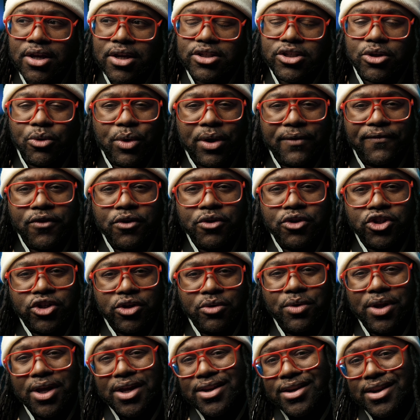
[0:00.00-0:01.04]
So if you
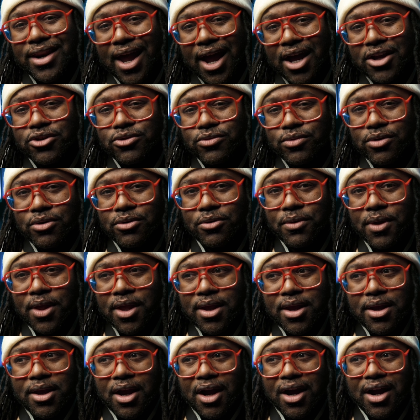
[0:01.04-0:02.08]
shoot in natural
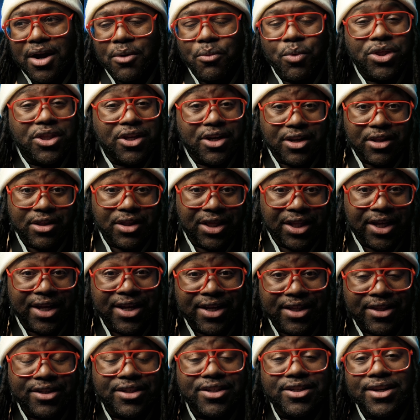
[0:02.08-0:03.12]
with the
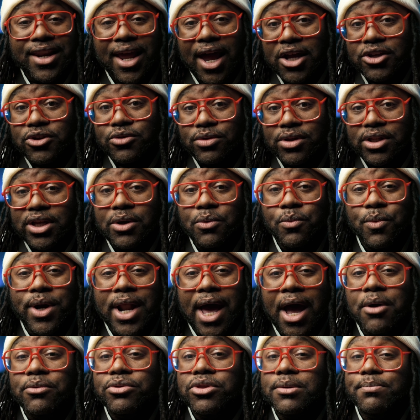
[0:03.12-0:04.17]
lens naturally
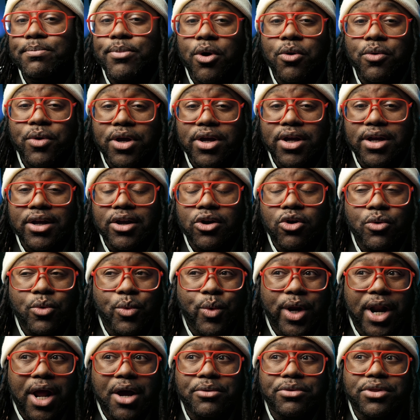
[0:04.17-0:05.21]
without the bokeh or
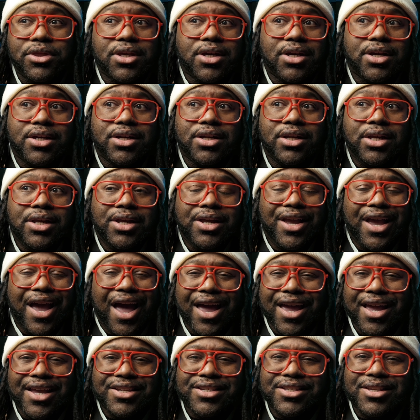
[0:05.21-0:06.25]
without the,
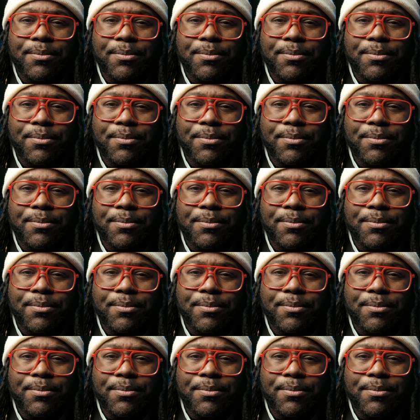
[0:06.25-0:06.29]
I guess,